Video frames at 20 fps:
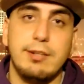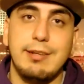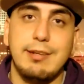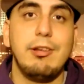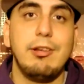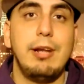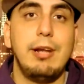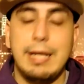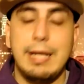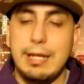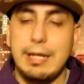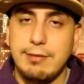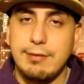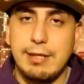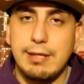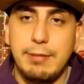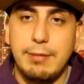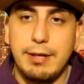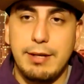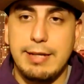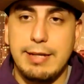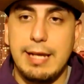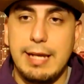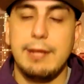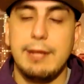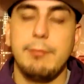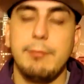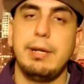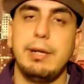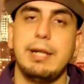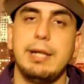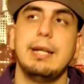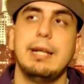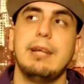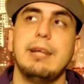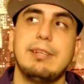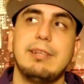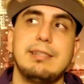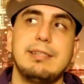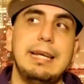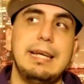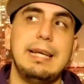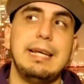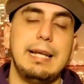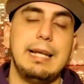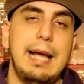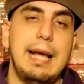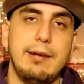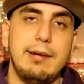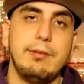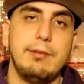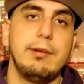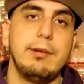That's all I got to say about that. But it's going to take a lot.